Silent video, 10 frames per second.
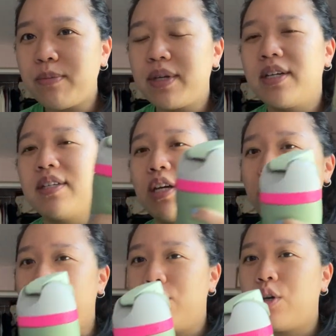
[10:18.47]
because I
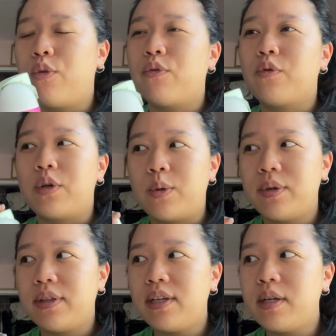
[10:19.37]
go so
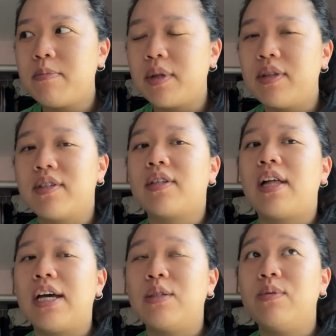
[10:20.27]
frequently, but this
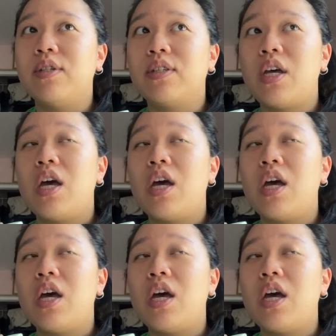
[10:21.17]
class was